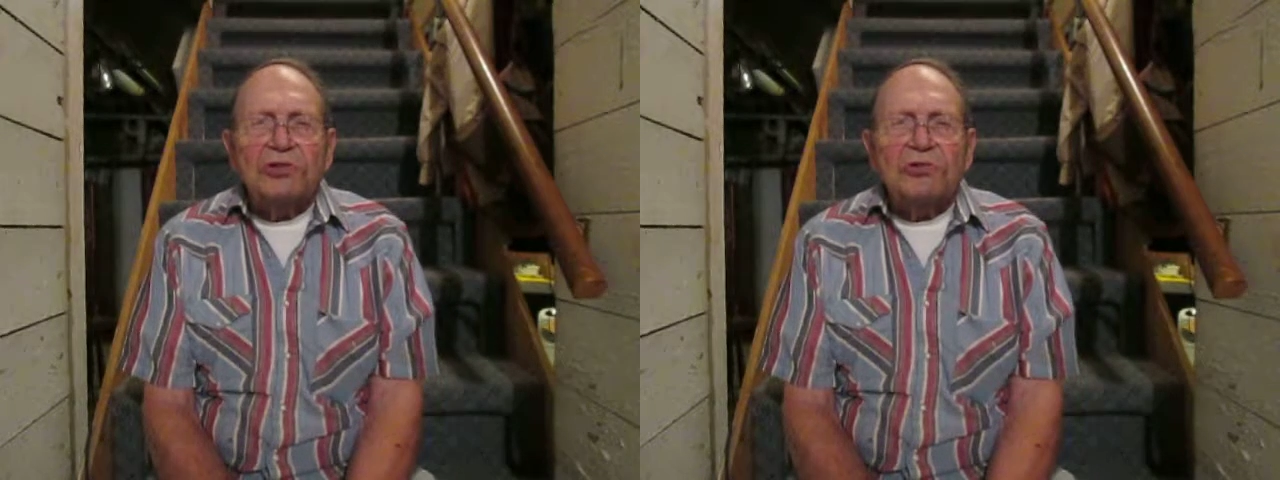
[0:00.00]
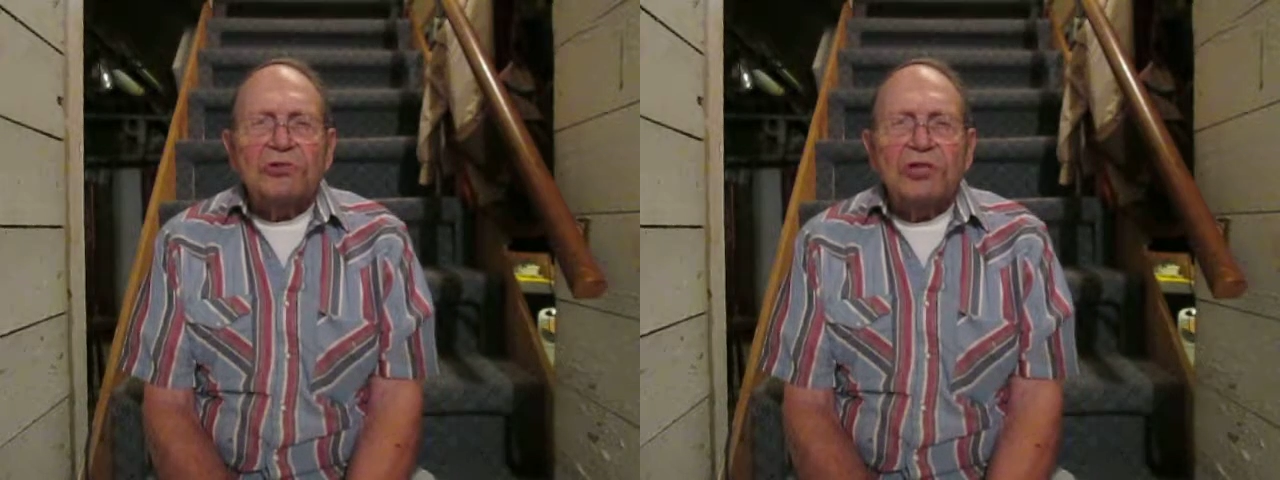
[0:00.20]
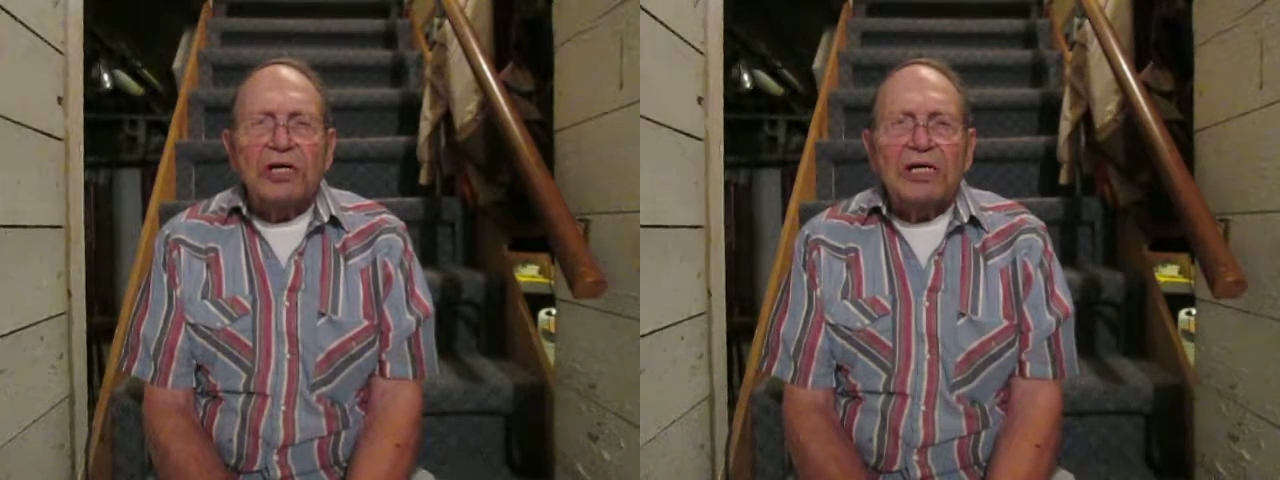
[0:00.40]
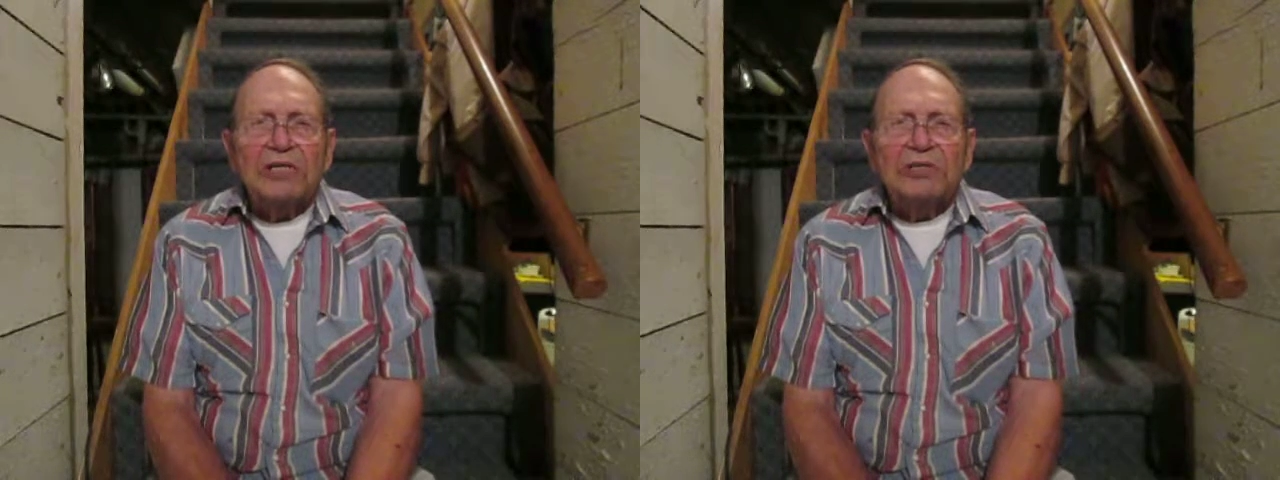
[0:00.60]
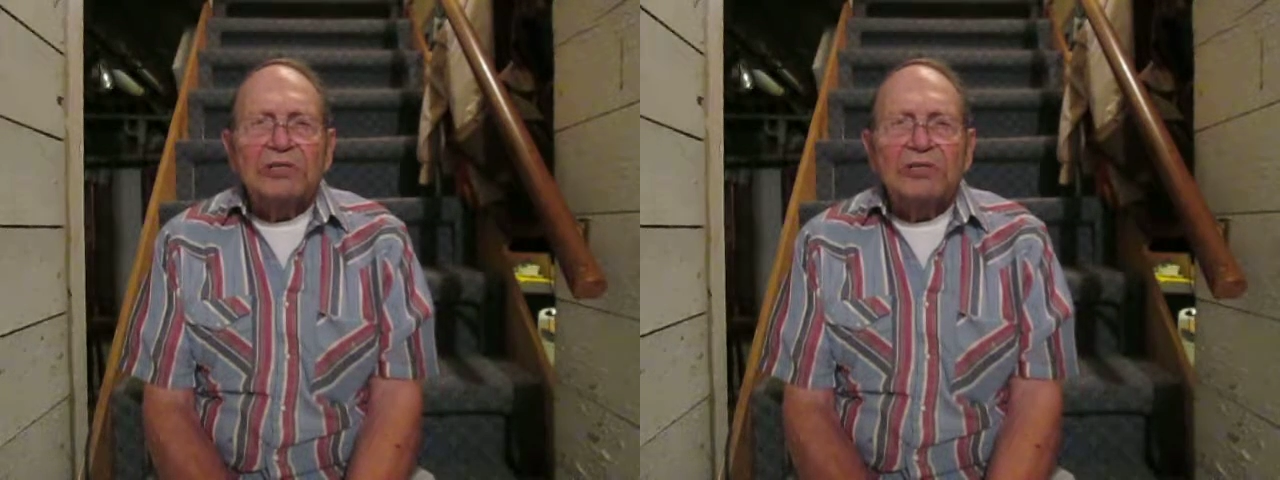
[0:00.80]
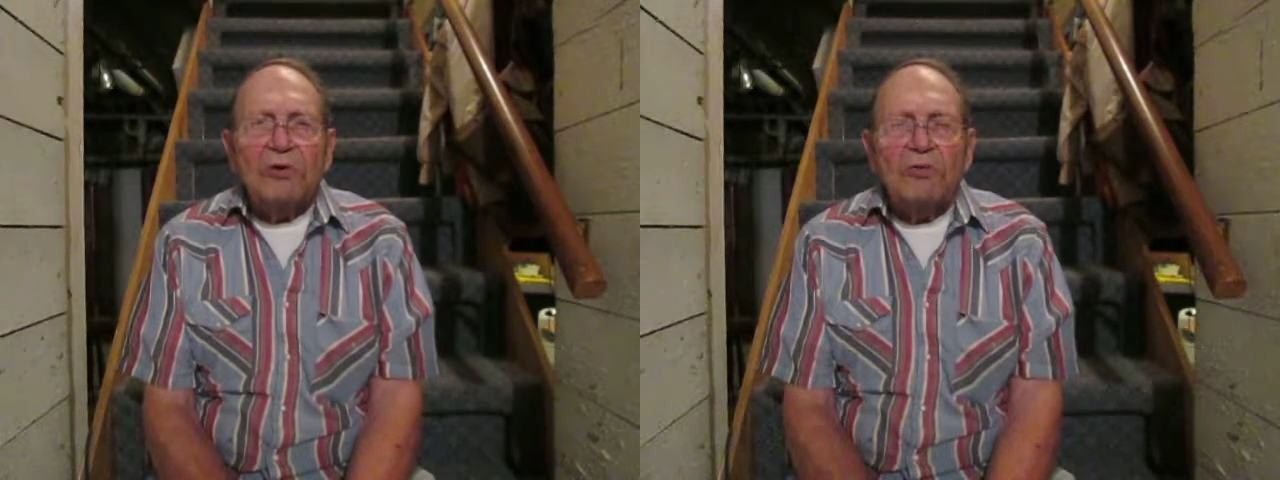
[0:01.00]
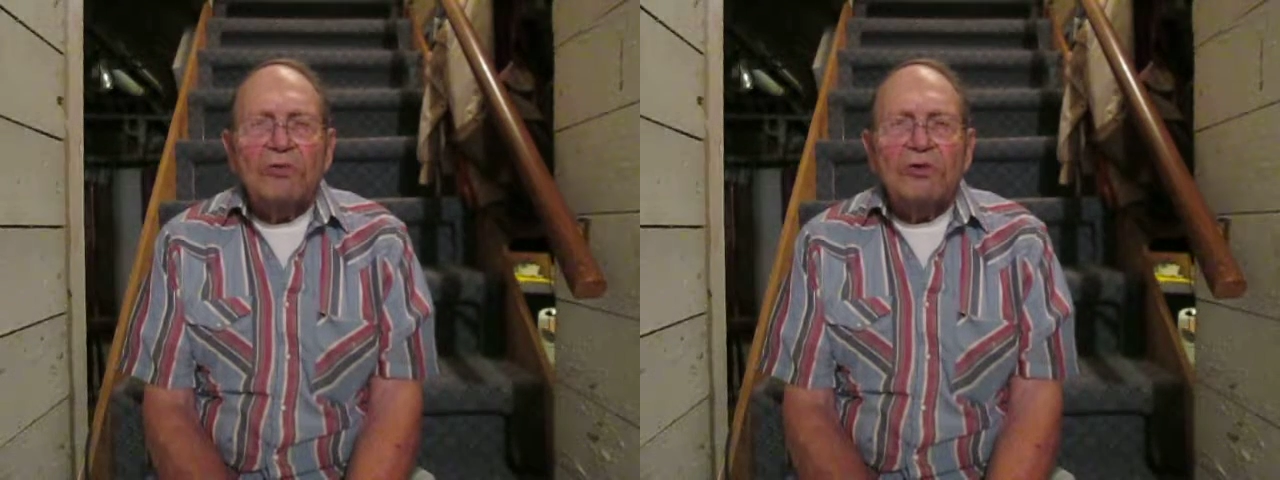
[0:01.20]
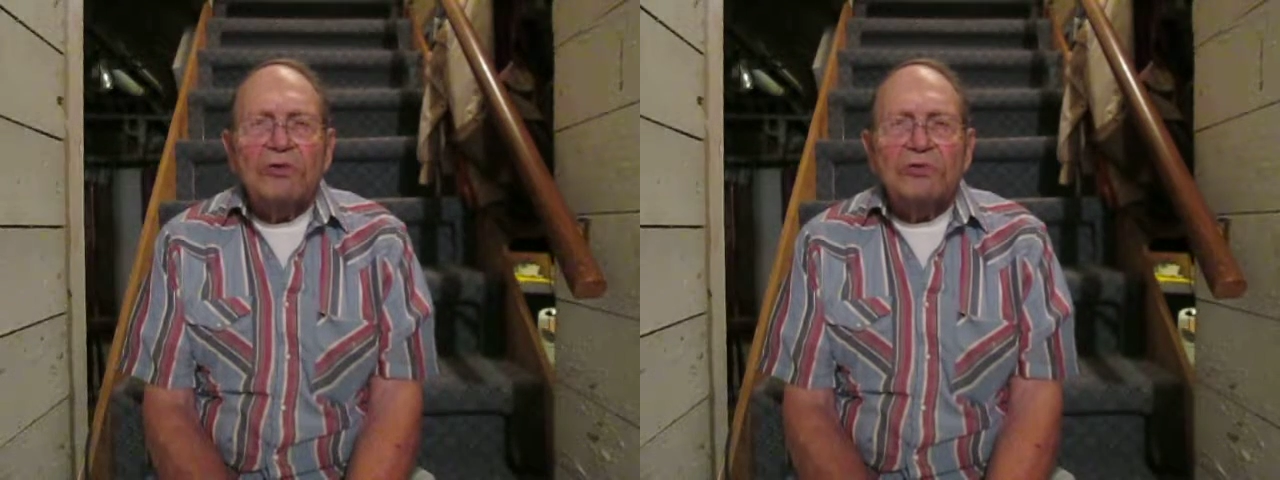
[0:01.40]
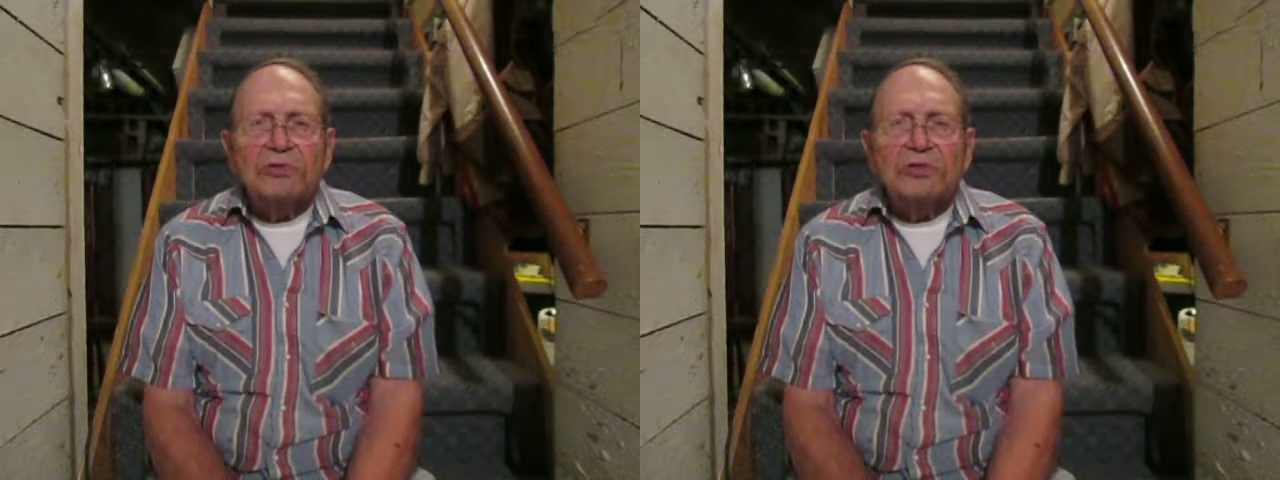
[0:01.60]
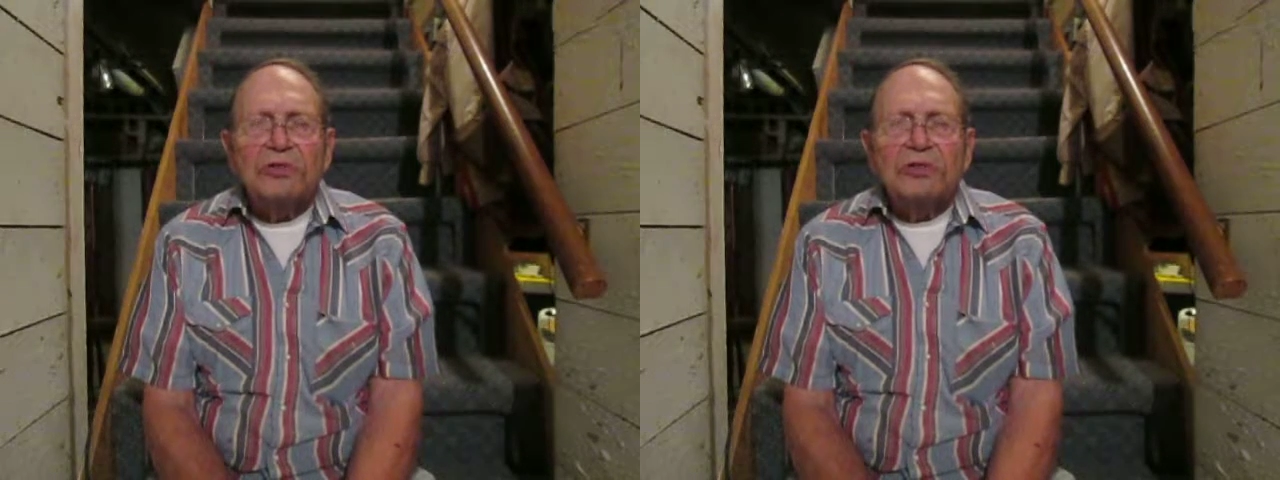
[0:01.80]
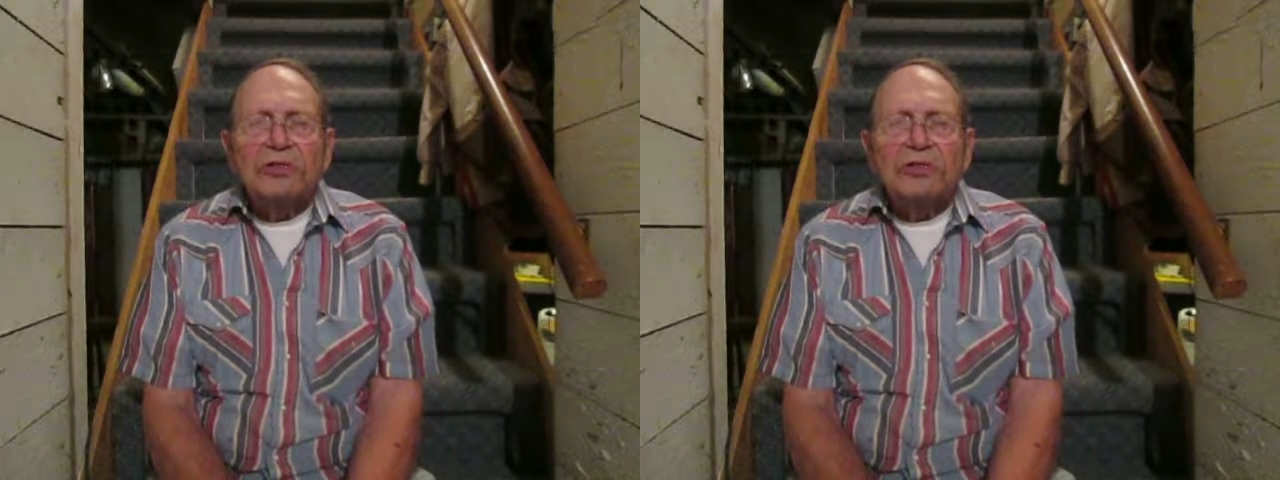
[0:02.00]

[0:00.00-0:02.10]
those hides over those